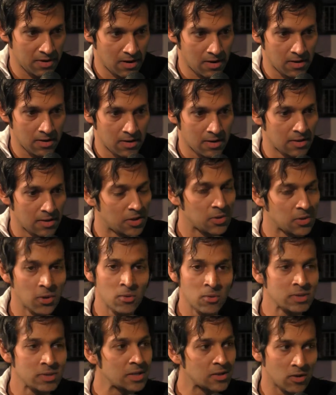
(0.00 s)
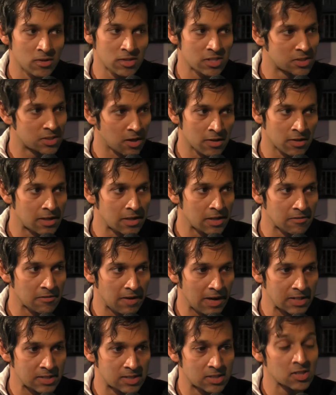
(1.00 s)
VR. You don't need all these clunky
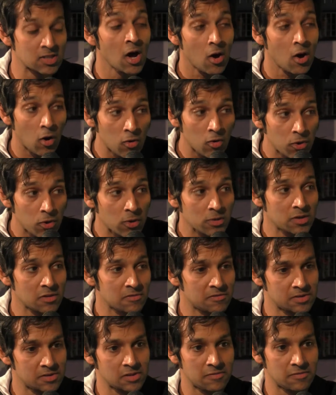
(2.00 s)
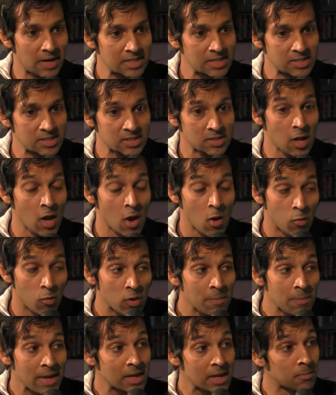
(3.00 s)
devices, although the devices
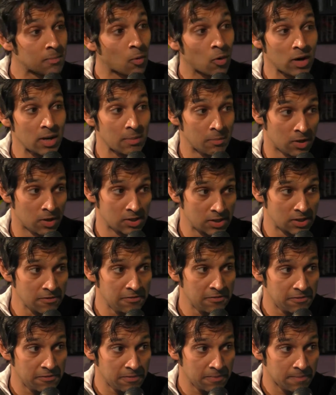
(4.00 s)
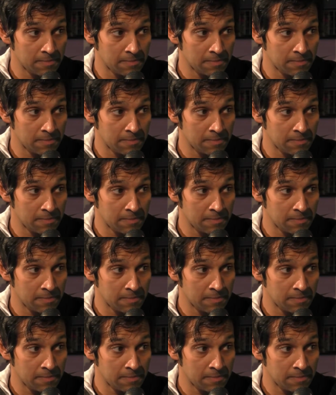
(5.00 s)
will make it more immersive.